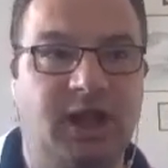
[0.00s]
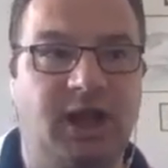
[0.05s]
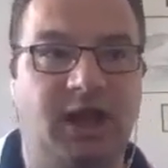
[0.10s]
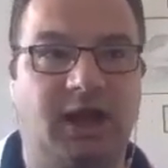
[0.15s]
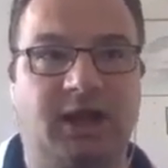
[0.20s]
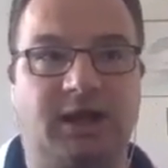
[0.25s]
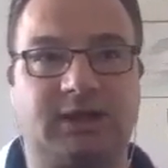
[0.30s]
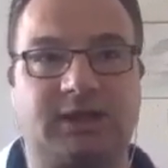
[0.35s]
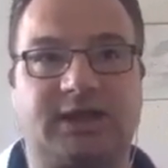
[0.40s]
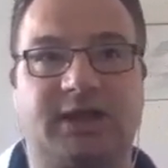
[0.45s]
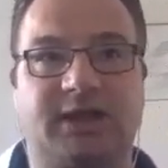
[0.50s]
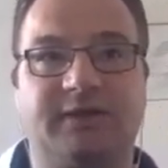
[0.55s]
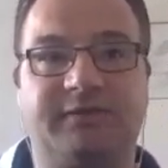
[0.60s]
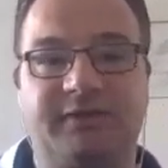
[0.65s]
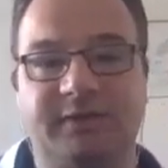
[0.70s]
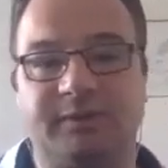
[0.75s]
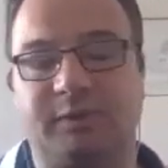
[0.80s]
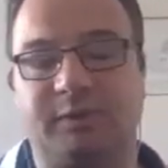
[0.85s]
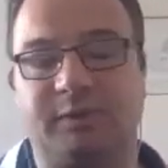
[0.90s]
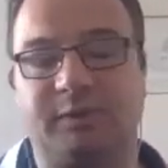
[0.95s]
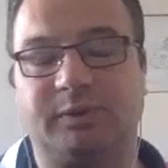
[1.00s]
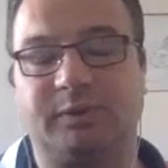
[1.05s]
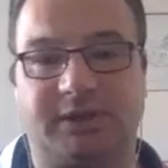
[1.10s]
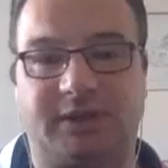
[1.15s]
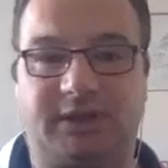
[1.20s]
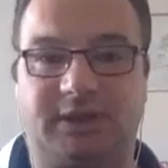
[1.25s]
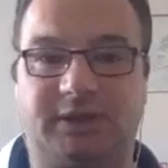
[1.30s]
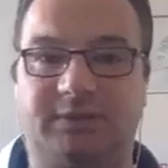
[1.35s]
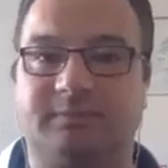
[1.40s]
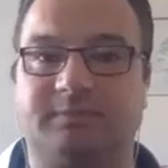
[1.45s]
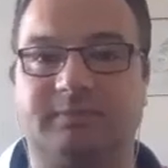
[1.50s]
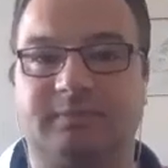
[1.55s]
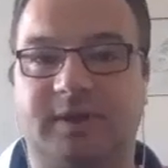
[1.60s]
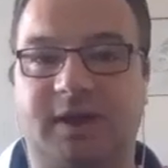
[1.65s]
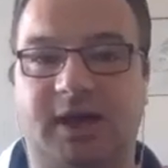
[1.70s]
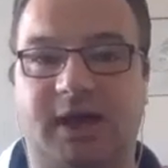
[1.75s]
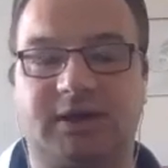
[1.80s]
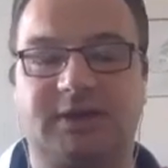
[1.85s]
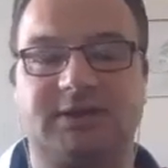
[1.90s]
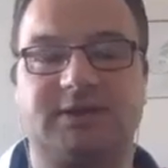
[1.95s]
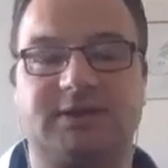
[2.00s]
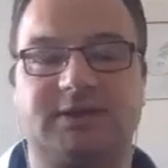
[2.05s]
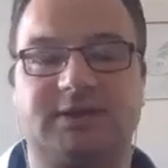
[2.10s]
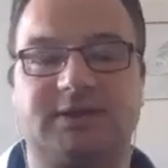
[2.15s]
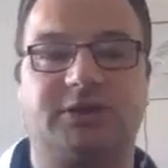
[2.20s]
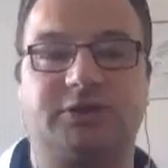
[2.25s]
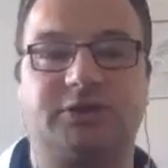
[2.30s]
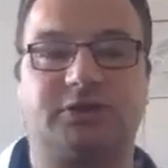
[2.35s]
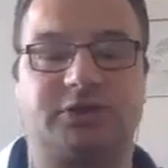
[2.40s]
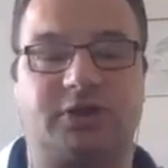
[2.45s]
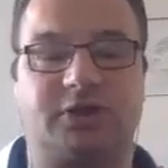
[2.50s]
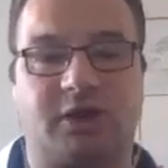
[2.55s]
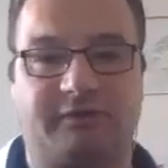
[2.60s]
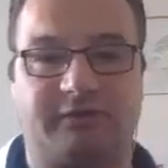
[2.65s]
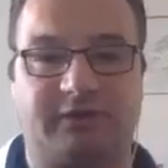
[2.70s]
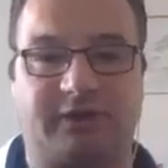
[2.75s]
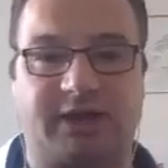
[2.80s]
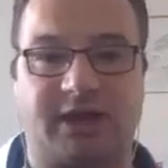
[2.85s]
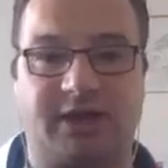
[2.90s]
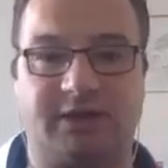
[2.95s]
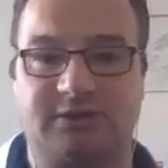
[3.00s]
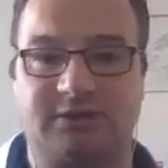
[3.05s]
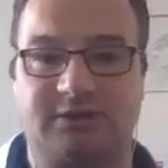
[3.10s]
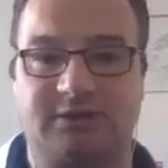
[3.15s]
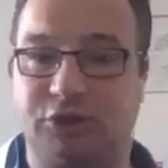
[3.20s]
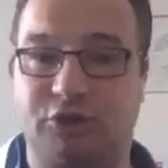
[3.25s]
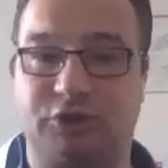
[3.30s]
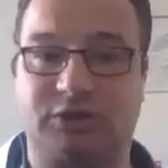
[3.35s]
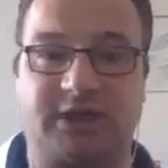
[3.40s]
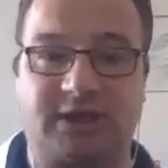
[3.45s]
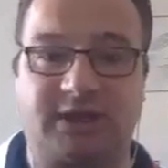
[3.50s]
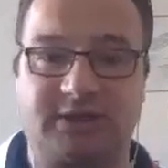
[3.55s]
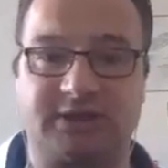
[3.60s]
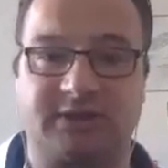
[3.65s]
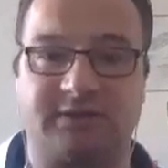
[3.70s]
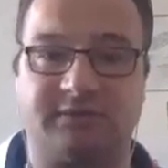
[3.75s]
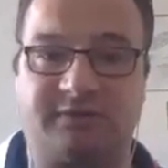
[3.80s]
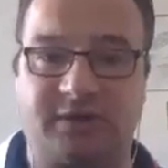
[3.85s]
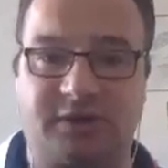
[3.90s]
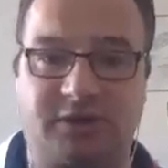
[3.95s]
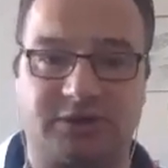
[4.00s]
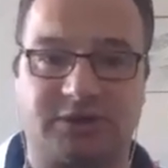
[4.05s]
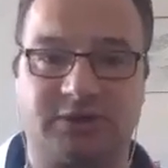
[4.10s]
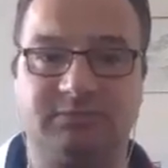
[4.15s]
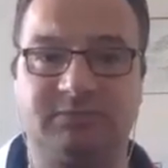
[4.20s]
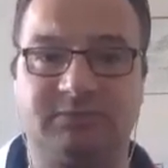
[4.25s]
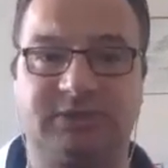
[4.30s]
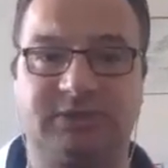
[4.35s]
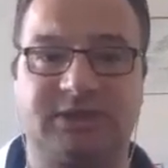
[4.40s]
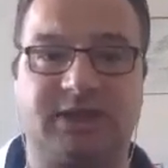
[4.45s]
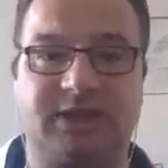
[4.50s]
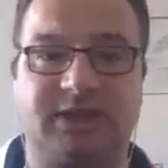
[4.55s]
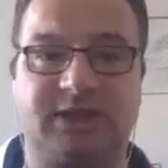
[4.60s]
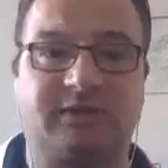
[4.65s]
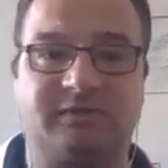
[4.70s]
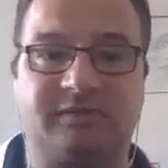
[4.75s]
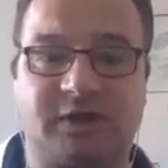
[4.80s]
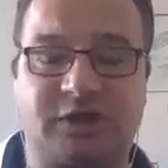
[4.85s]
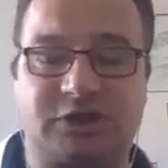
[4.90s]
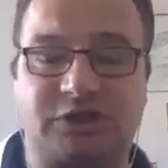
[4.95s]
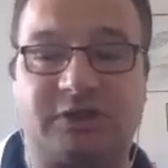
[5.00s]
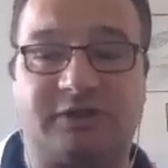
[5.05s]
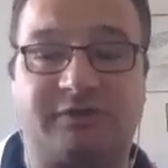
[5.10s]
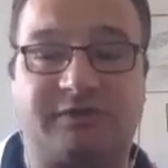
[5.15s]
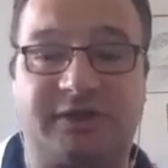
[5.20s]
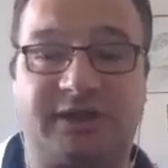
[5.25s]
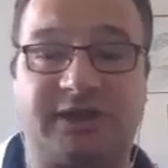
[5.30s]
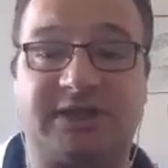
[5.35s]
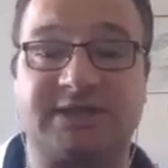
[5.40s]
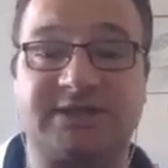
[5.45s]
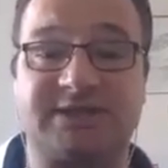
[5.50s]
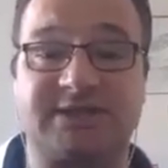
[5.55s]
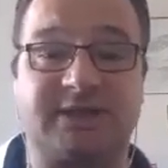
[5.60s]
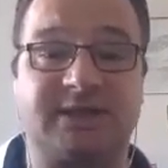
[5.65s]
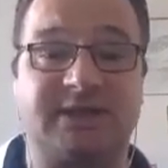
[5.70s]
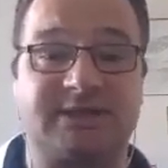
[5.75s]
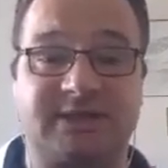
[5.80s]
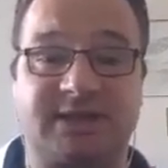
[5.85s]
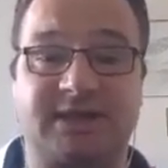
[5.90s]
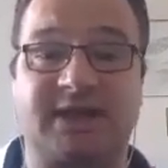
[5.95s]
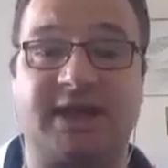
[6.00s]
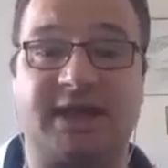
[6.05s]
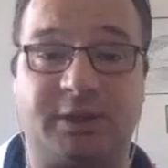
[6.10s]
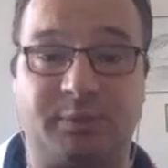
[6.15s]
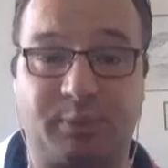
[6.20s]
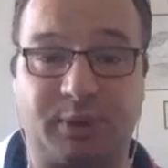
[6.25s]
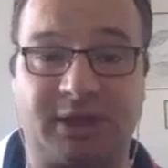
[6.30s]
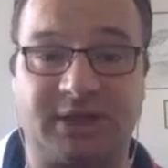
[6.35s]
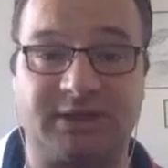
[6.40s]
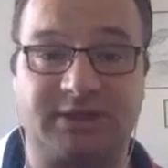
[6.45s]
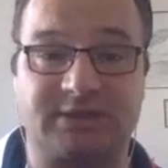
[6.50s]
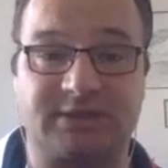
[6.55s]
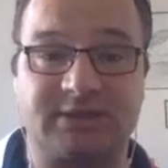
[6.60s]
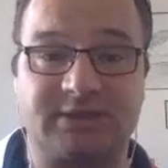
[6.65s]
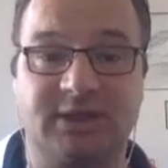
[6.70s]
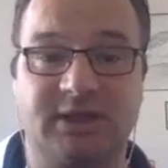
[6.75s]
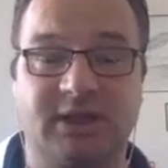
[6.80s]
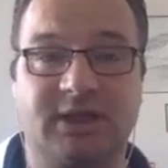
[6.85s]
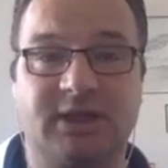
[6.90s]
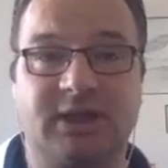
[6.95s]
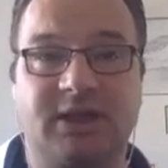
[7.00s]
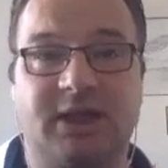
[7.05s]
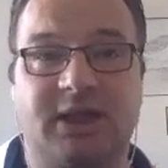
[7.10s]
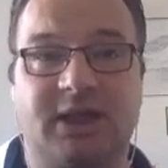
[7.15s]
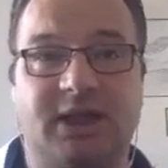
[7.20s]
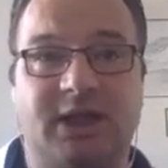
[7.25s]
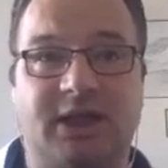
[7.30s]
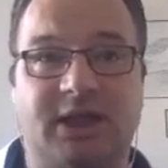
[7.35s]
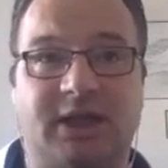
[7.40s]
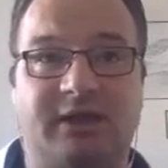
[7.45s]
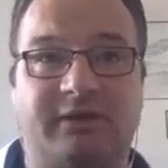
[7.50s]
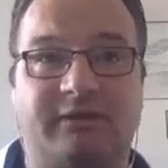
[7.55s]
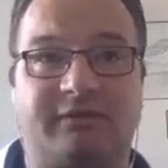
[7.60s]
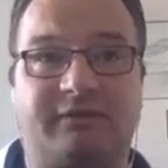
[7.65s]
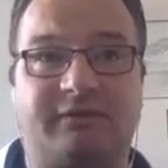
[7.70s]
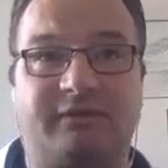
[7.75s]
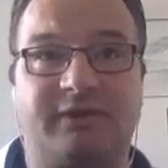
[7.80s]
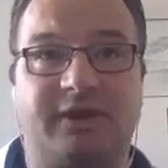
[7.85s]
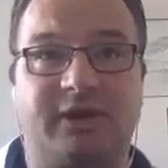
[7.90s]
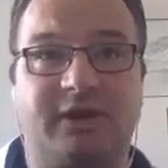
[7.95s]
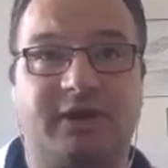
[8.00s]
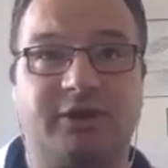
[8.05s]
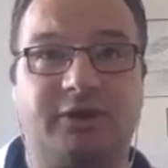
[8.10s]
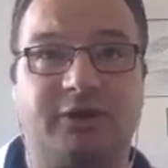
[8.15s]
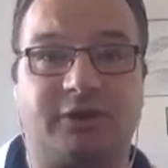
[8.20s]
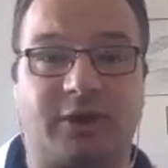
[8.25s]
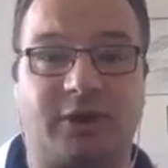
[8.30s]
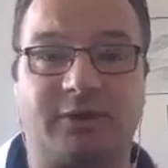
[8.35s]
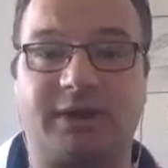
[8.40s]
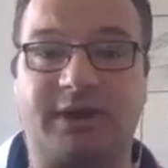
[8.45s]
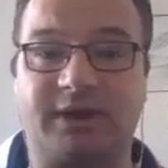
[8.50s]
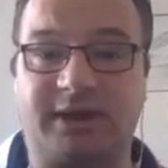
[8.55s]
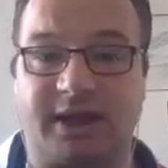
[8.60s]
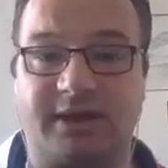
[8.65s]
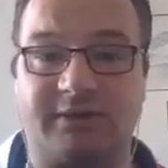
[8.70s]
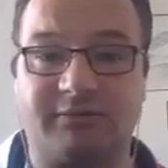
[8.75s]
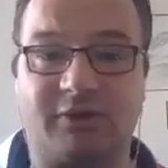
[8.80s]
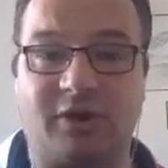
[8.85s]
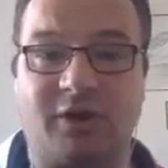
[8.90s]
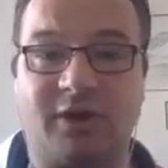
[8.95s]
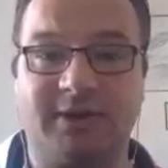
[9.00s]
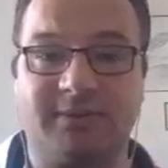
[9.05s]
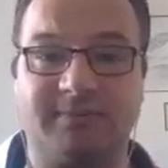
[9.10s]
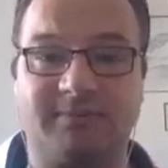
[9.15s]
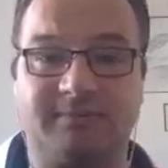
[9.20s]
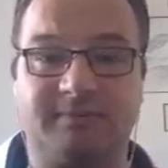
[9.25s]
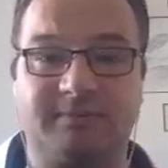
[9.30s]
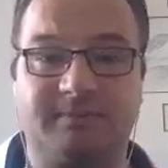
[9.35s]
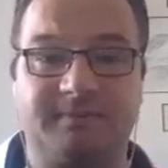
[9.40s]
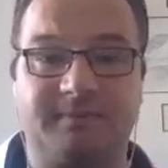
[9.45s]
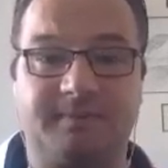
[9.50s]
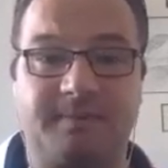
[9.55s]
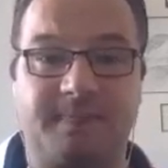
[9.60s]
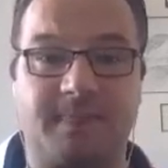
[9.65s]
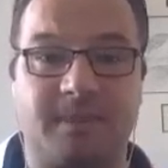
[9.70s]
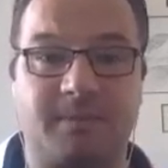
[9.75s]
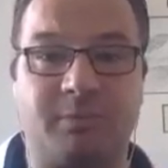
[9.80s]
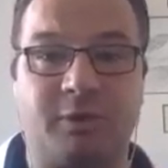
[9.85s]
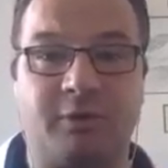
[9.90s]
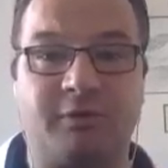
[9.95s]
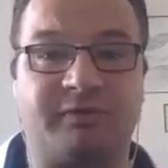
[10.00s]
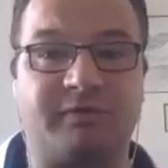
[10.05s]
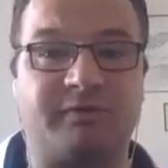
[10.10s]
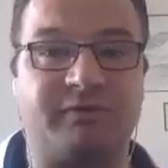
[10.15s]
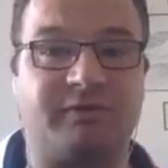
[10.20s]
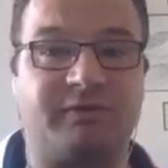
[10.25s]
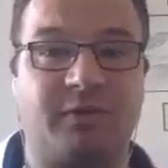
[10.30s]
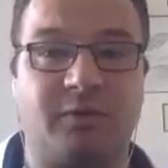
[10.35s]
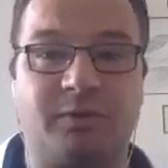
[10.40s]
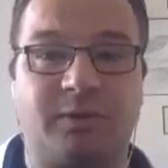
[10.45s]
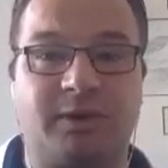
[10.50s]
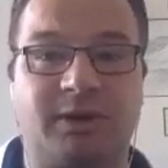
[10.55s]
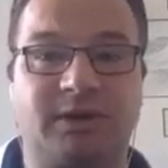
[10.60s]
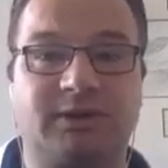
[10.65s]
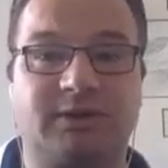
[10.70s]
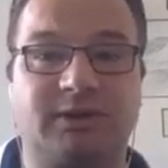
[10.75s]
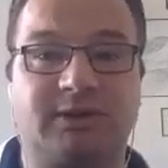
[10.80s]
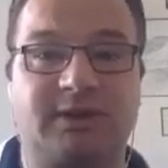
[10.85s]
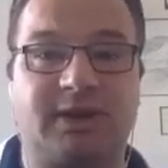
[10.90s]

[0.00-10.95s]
Key thing would be understanding your chart of accounts and your data conversion. Data conversion, I think, is a key piece. If you don't get that right, moving forward,